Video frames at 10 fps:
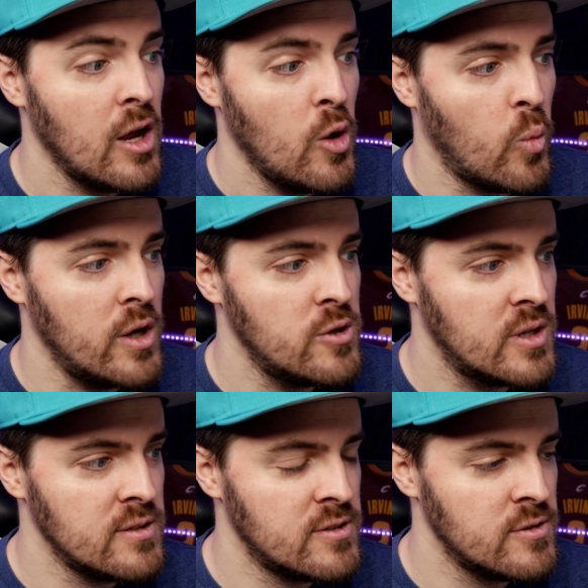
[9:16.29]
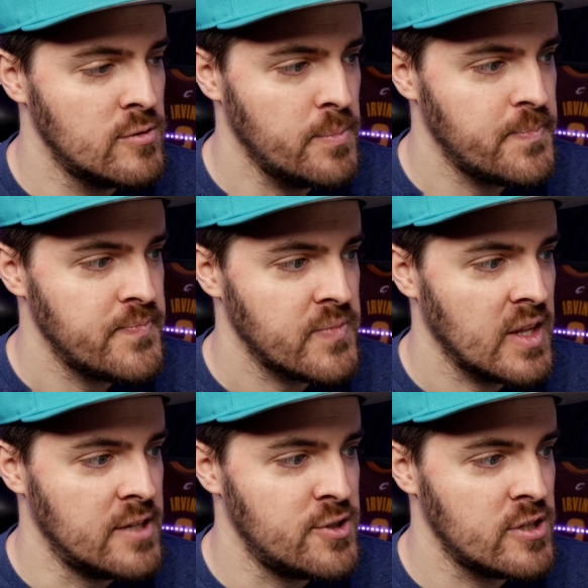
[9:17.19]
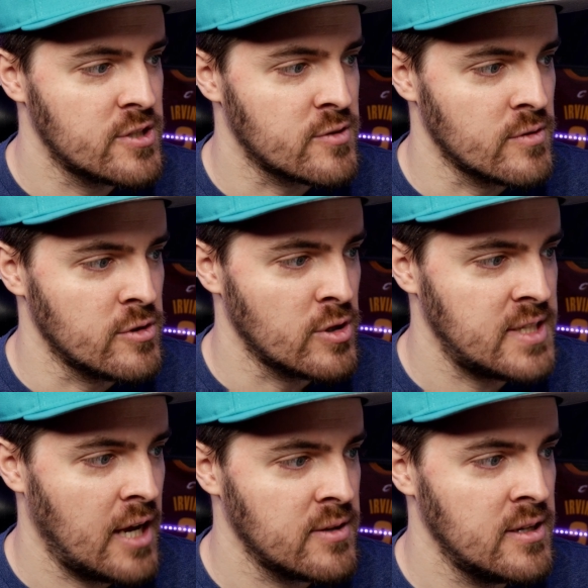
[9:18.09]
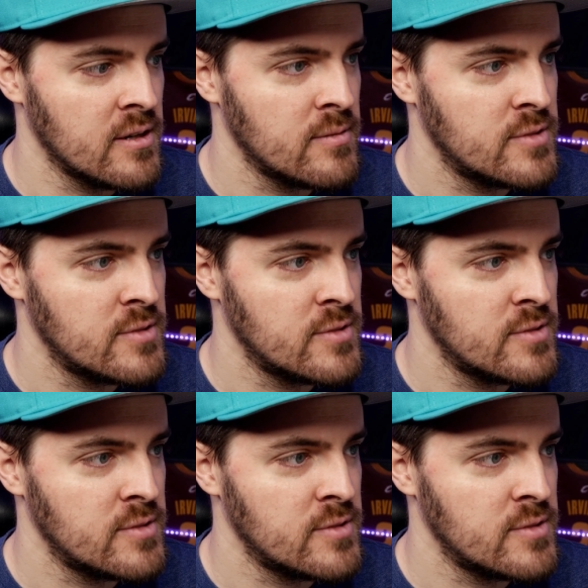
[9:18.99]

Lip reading: what you can do is you can just look down here.